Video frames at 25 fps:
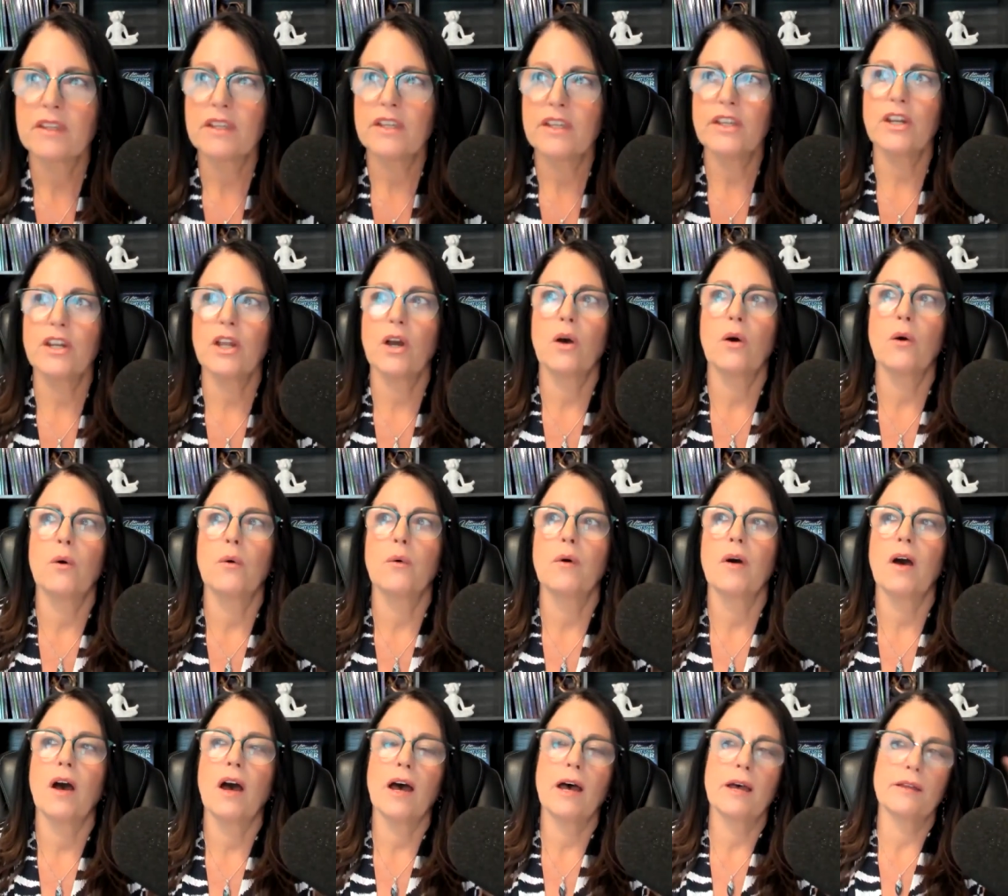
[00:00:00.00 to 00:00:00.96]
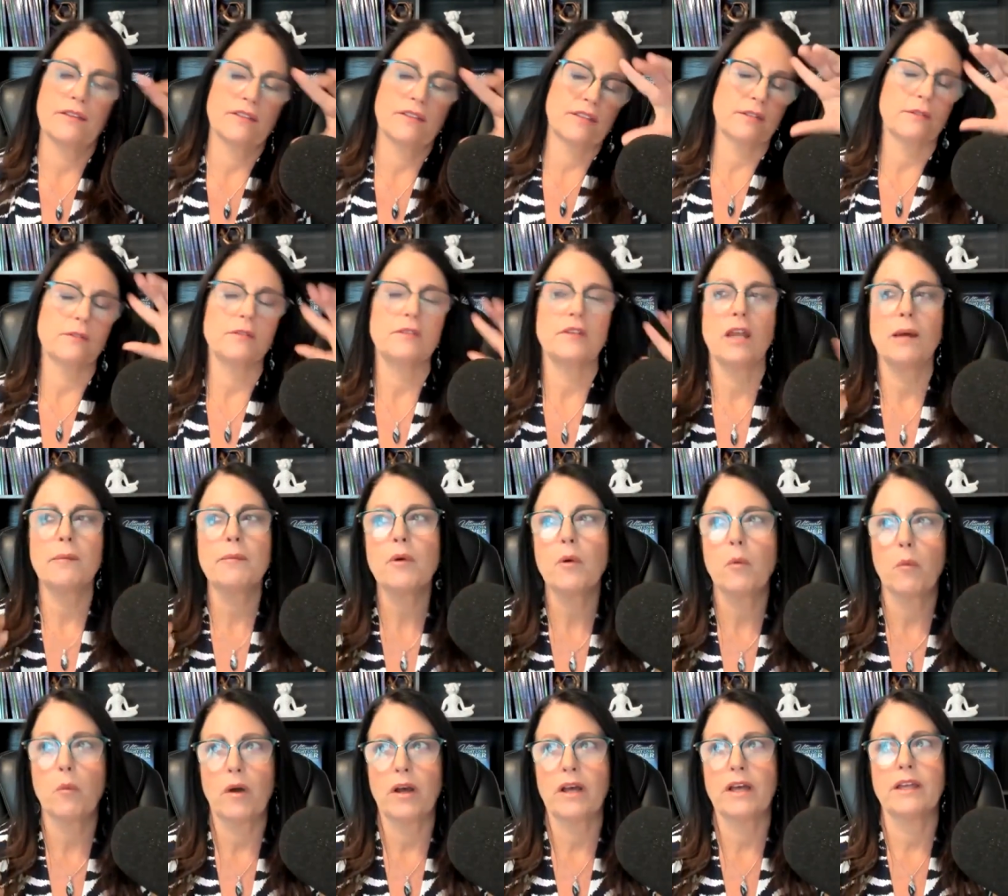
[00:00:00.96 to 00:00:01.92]
you know, uh, to number
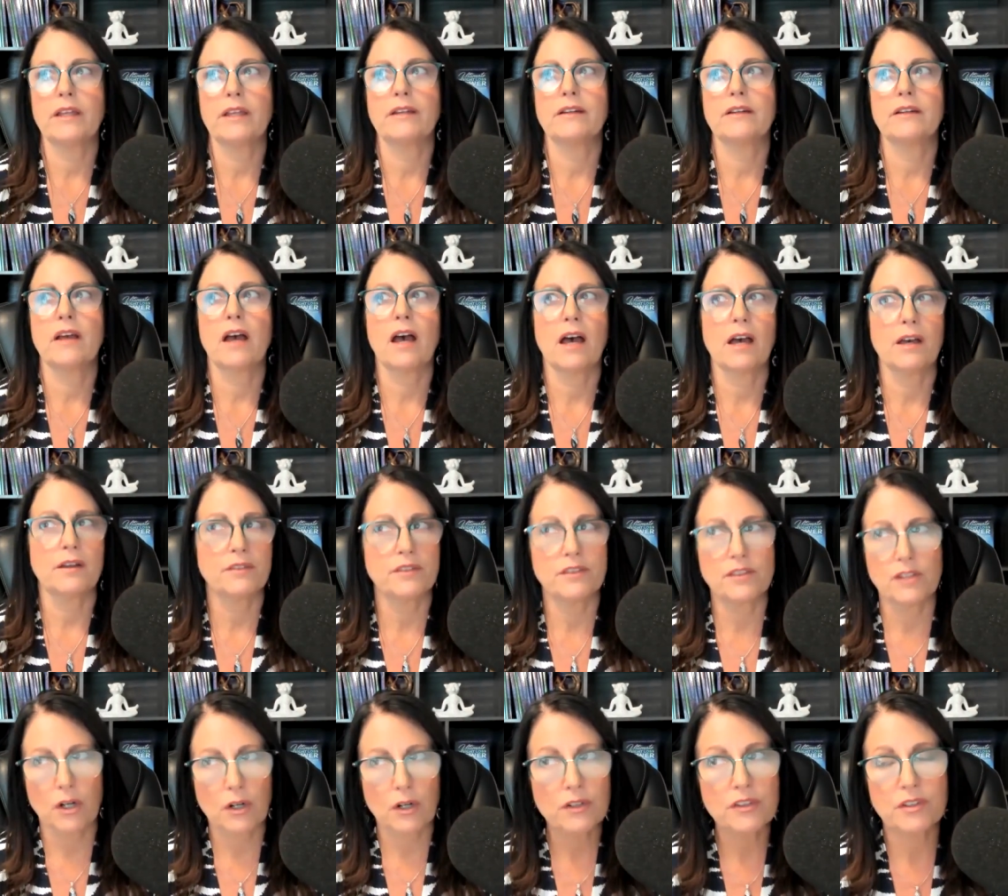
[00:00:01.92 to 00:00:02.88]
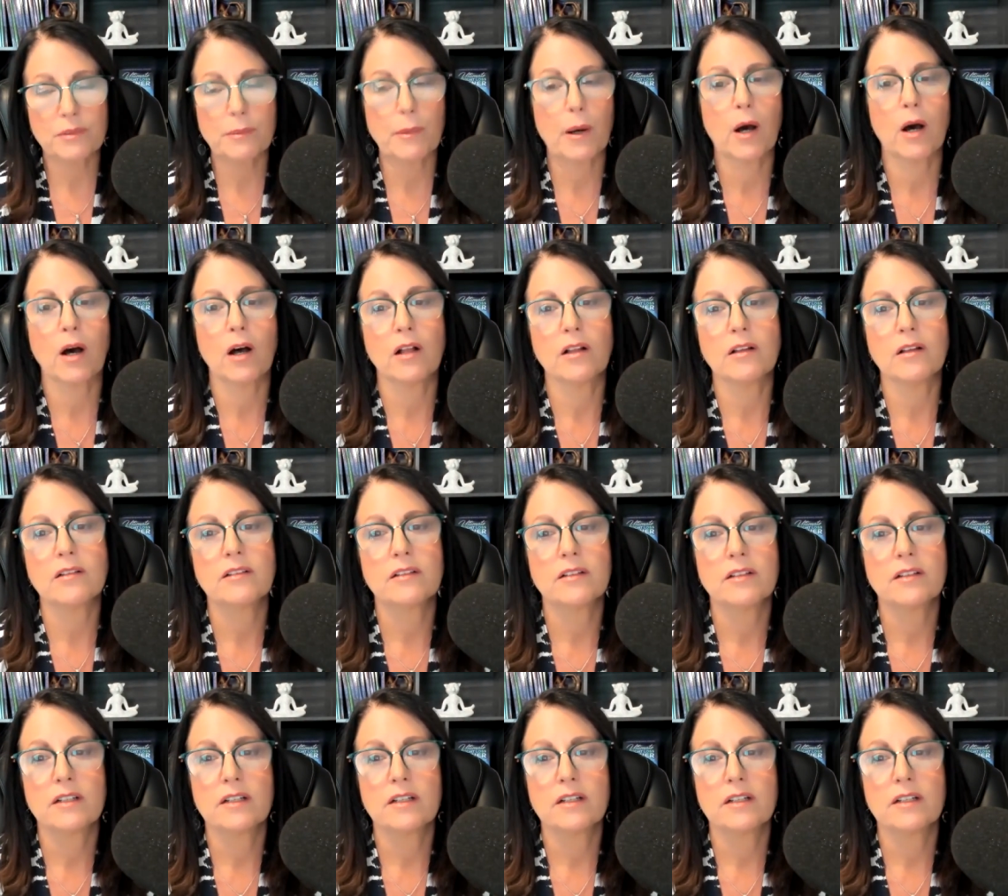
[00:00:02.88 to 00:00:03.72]
one, uh, start small.